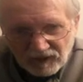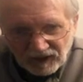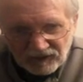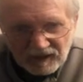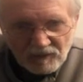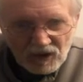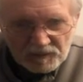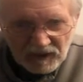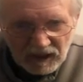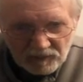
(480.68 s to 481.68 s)
And I think
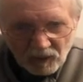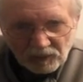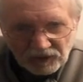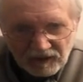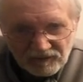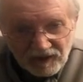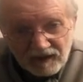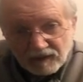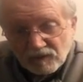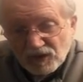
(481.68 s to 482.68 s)
most people believe
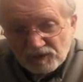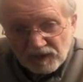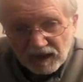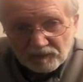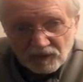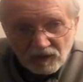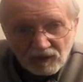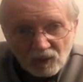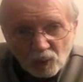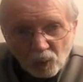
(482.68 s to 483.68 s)
that, and most
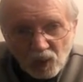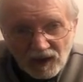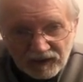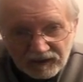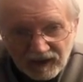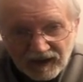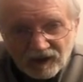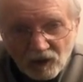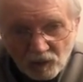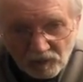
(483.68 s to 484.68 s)
people want
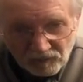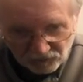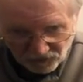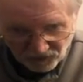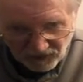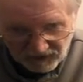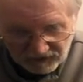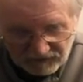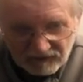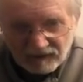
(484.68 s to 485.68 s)
and hope for that.